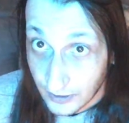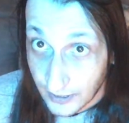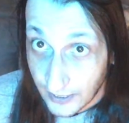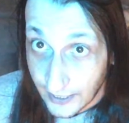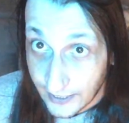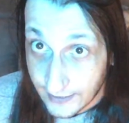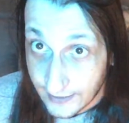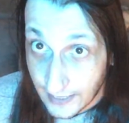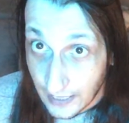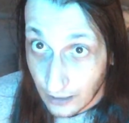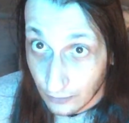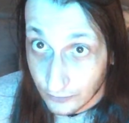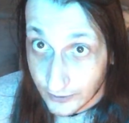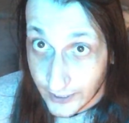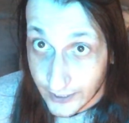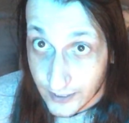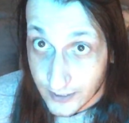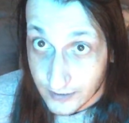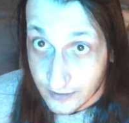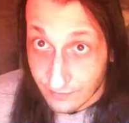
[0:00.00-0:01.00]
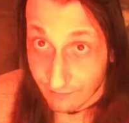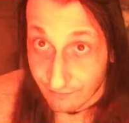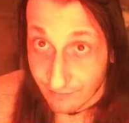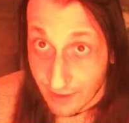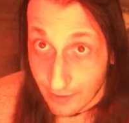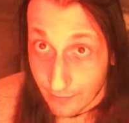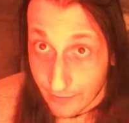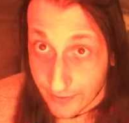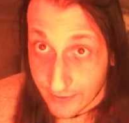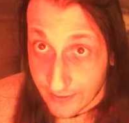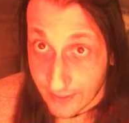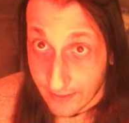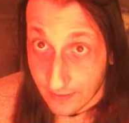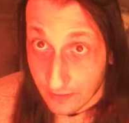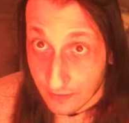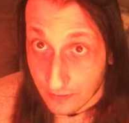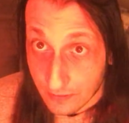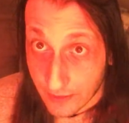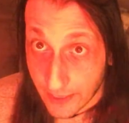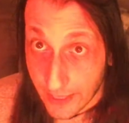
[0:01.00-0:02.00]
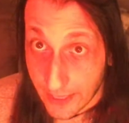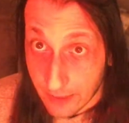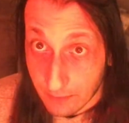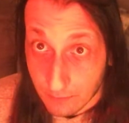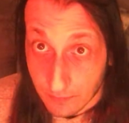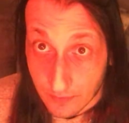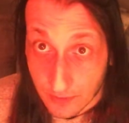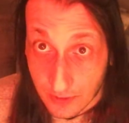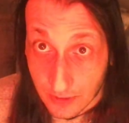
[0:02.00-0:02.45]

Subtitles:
and now that is a very dated game.